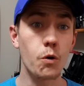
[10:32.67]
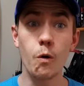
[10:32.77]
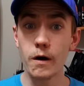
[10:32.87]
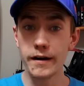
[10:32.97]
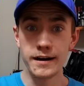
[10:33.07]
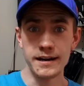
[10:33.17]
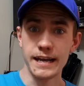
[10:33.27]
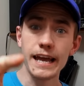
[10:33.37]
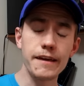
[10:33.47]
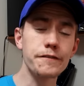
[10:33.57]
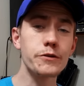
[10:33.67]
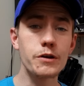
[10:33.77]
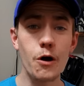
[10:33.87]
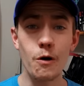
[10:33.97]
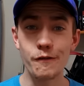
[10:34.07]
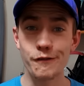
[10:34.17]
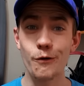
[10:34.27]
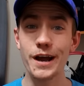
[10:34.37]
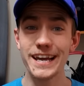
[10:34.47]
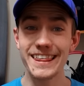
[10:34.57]
or if you know of a
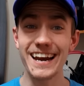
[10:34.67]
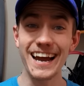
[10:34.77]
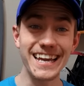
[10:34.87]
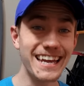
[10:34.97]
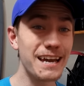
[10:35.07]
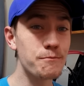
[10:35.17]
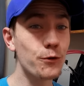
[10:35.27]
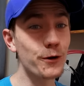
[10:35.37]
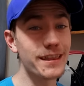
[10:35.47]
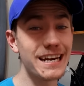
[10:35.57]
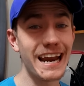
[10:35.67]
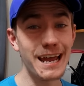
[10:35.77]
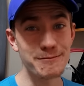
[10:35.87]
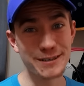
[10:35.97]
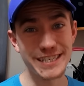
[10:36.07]
way that I can get more than an 8%